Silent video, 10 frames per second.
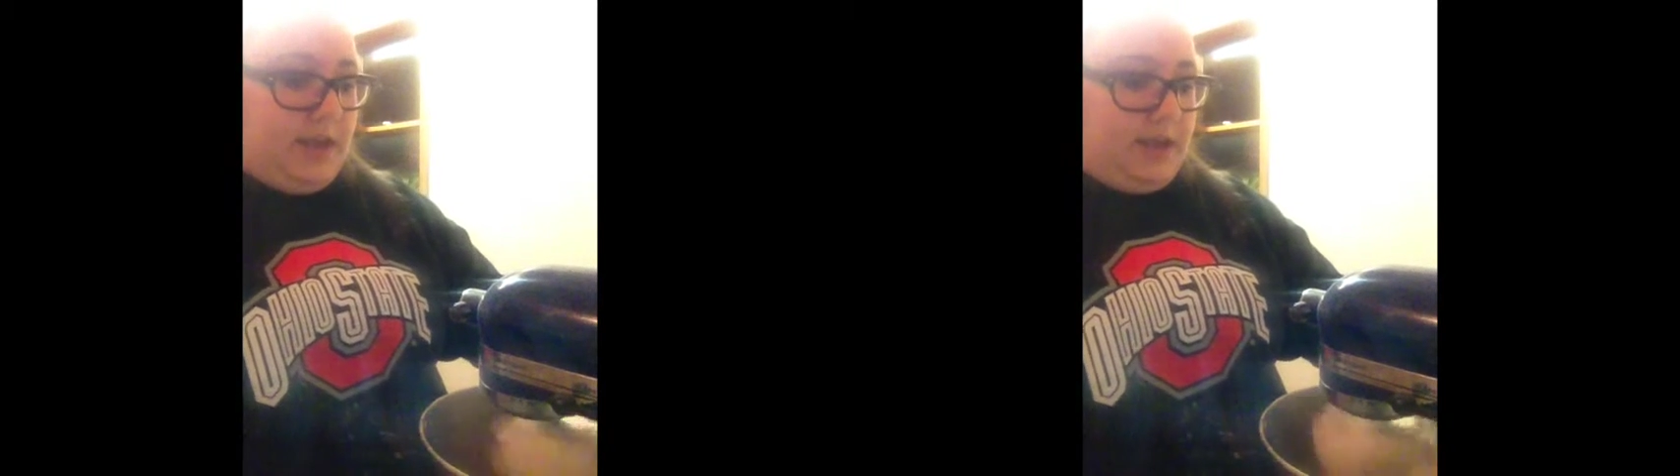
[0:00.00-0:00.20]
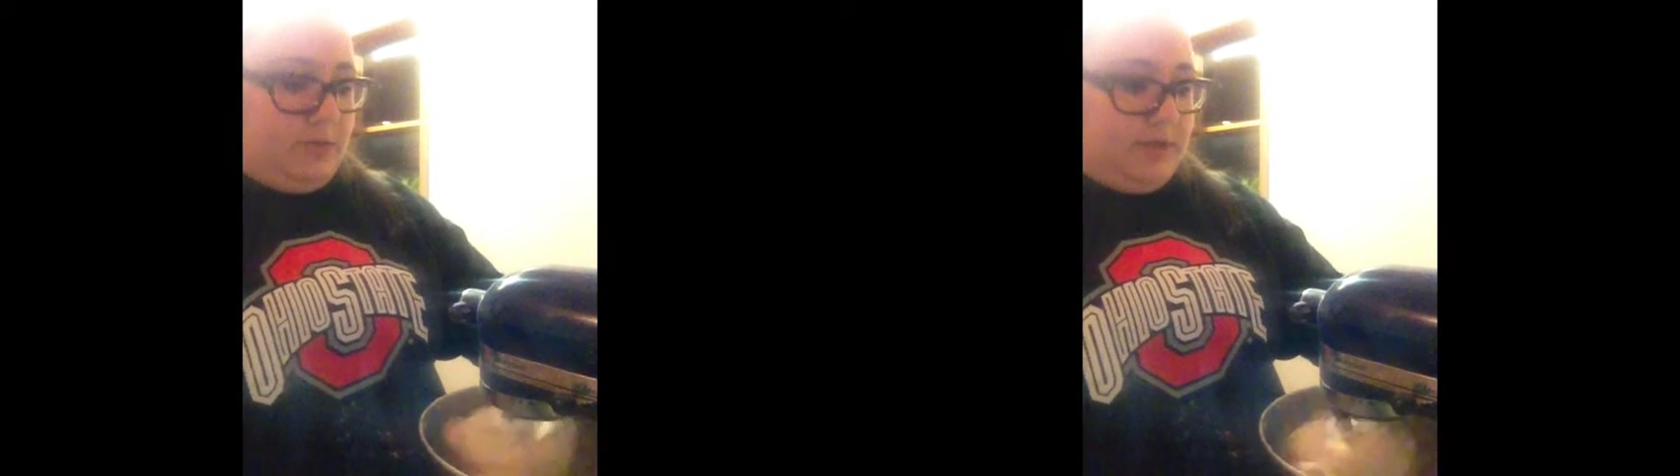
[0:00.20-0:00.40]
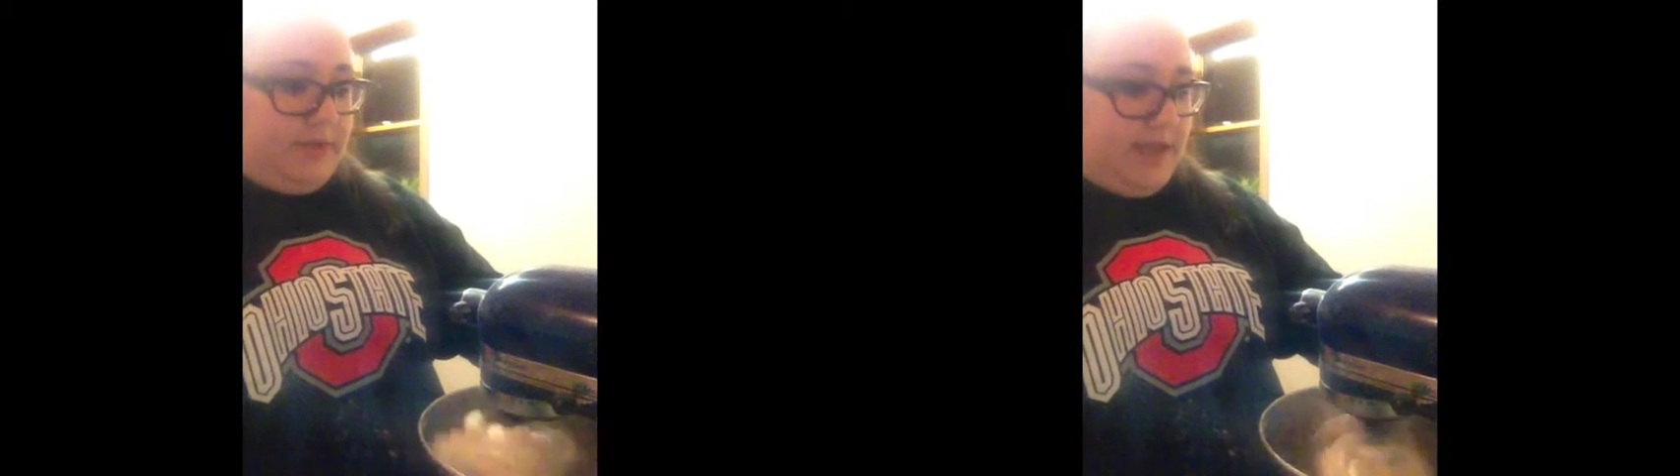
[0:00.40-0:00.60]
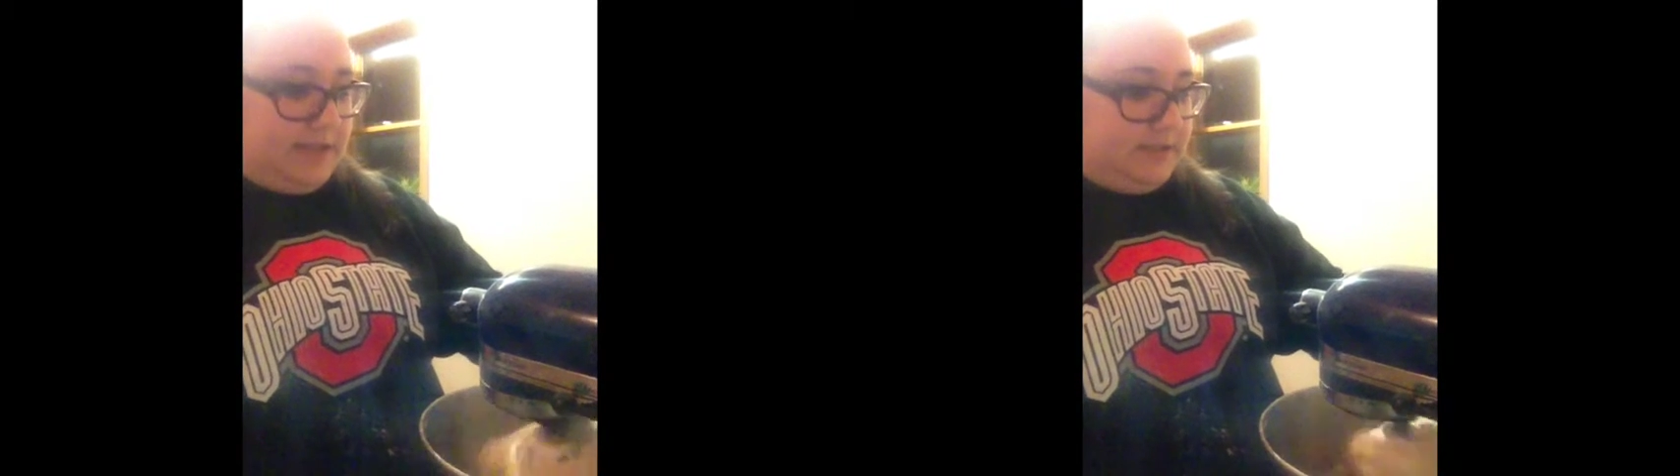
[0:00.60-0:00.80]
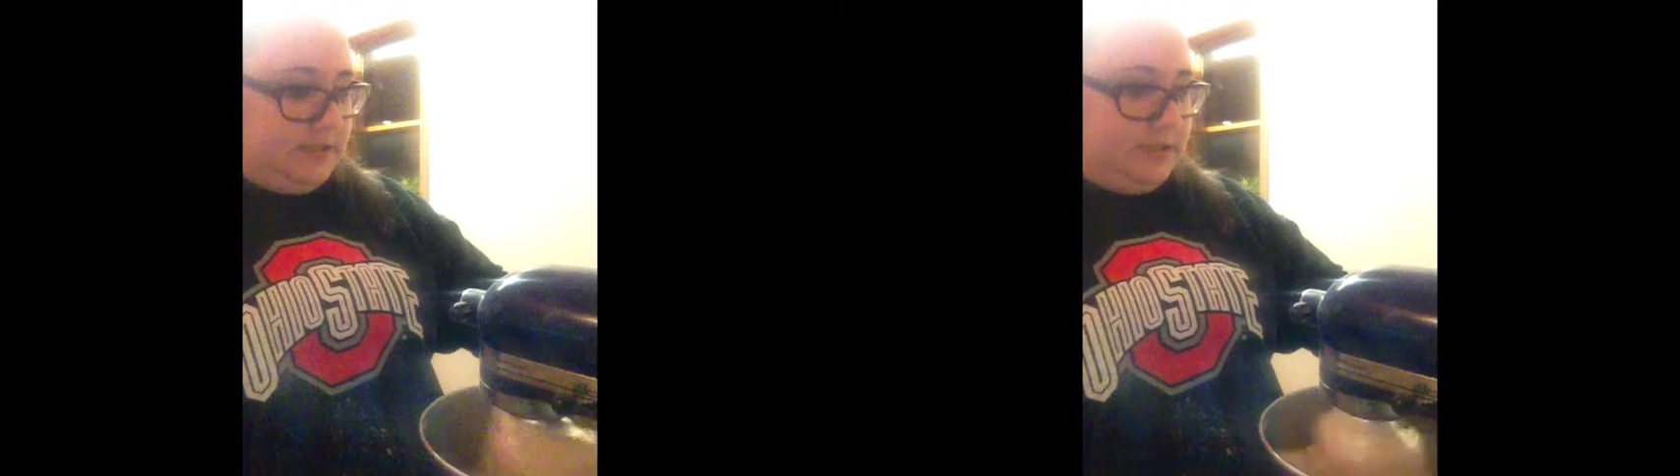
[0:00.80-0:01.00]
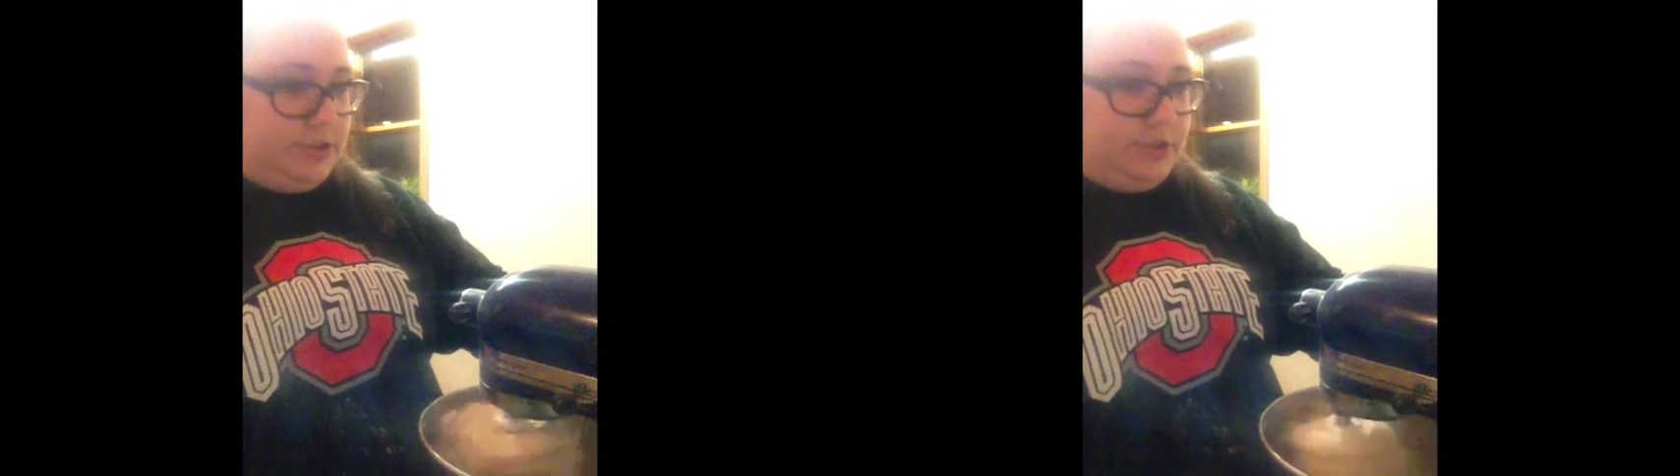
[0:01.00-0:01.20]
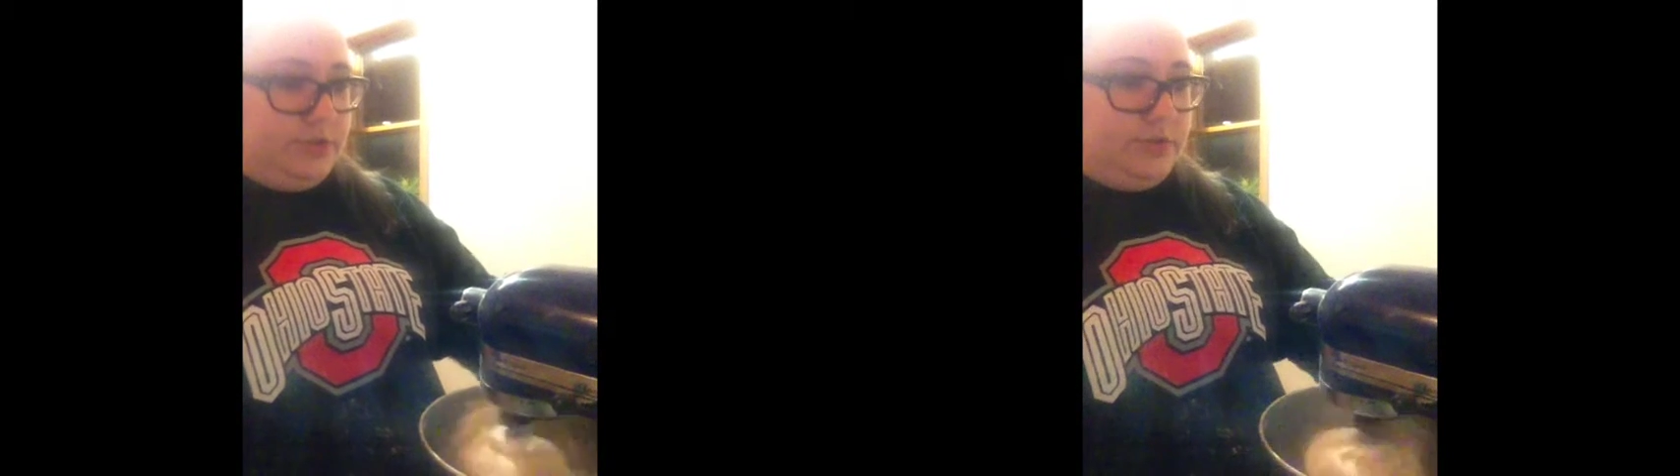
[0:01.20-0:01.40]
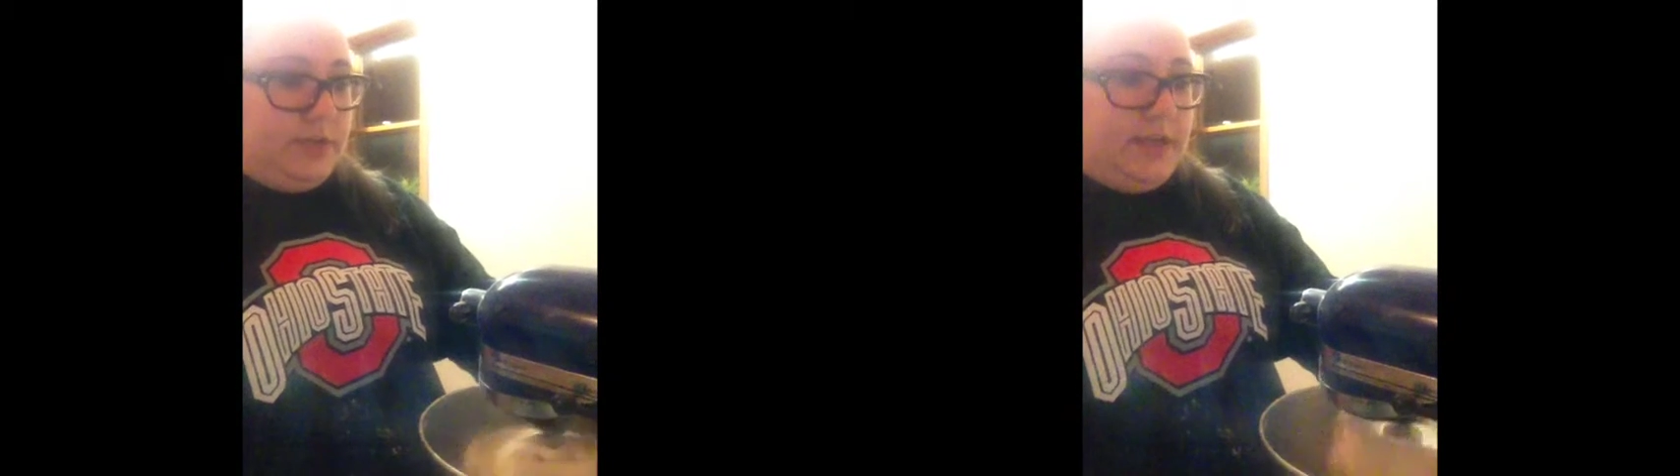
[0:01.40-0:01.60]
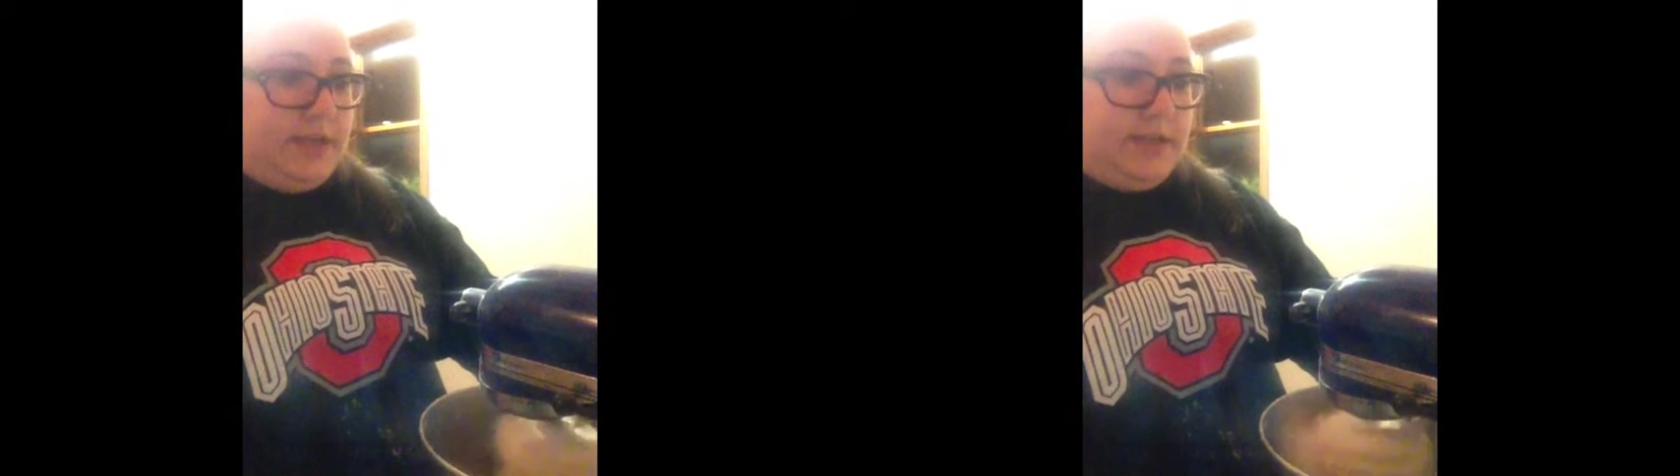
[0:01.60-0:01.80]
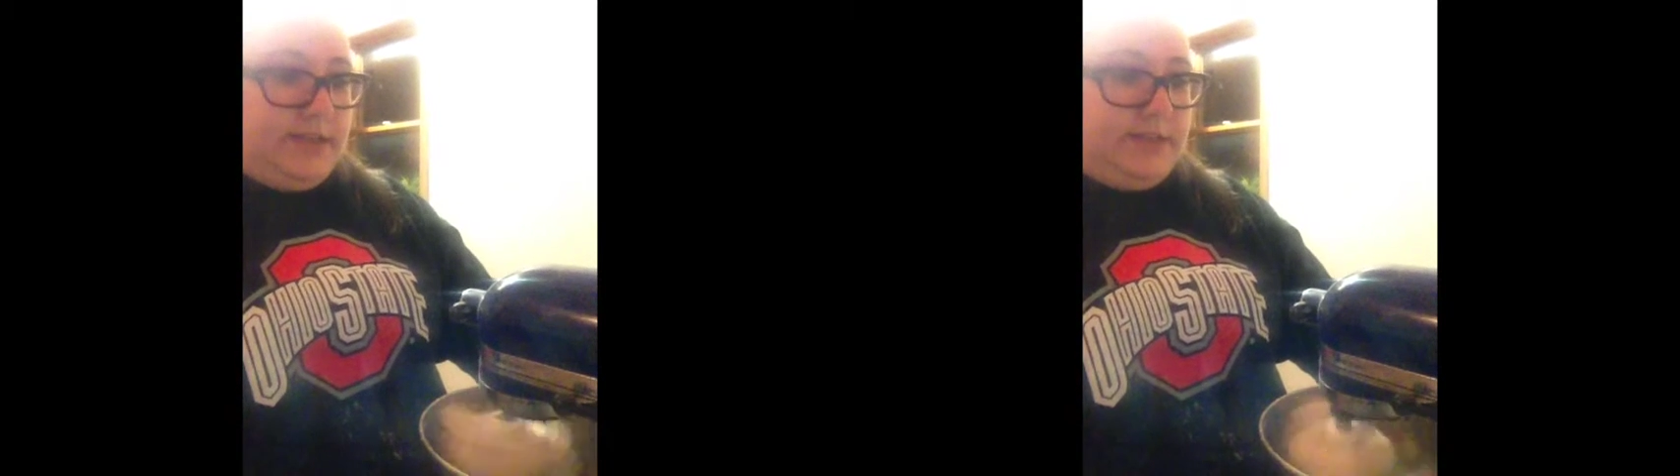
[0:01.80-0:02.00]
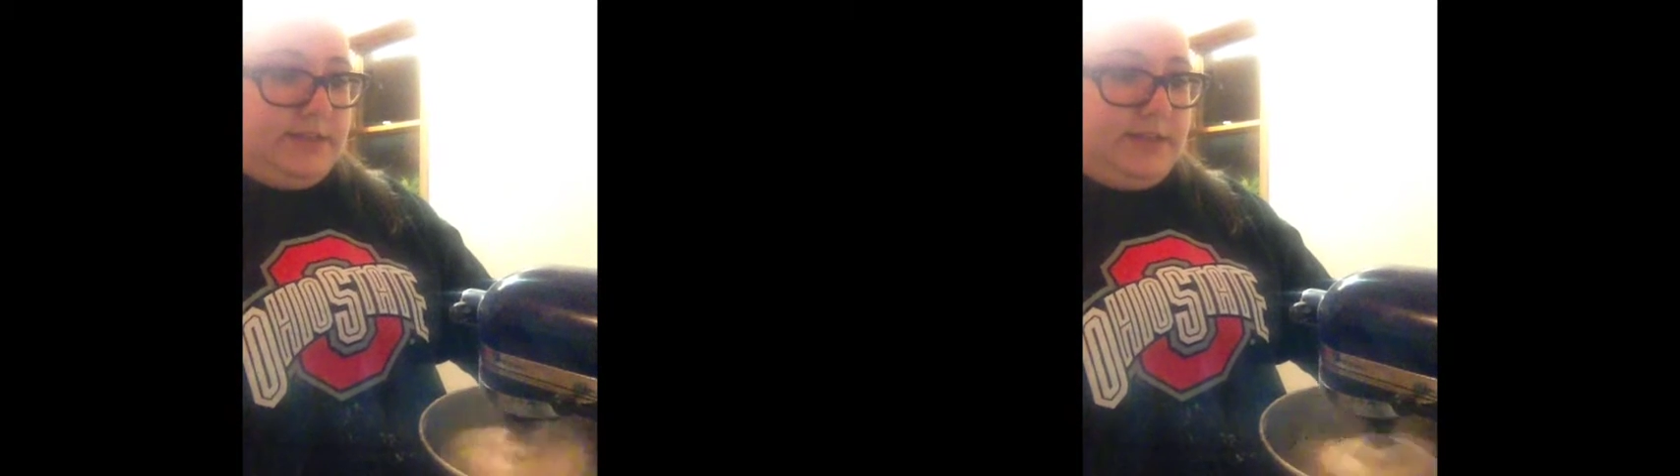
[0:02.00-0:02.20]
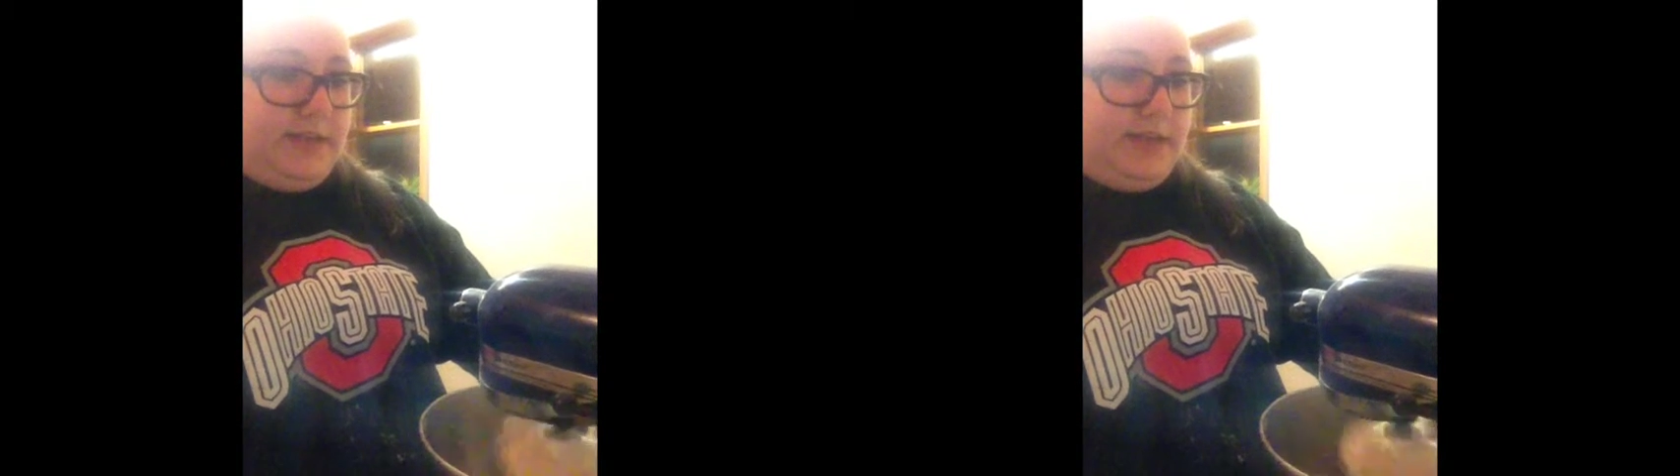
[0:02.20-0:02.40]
And what that's going to do is